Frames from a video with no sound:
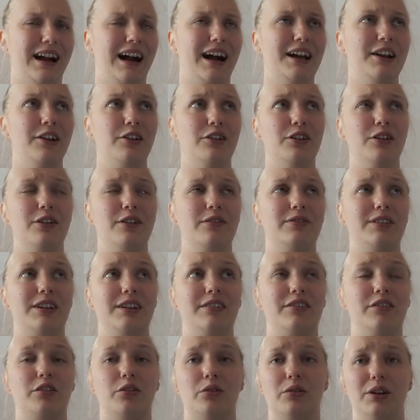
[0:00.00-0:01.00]
I don't know if
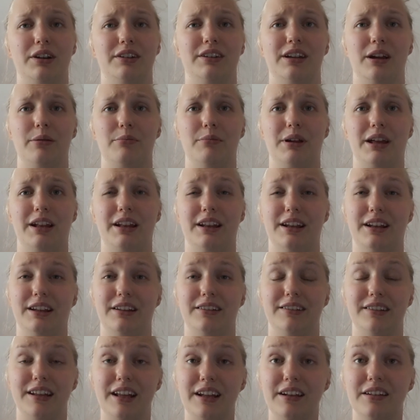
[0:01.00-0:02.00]
this story time made any
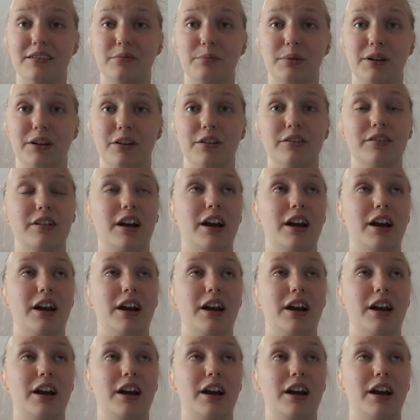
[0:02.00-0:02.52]
sense because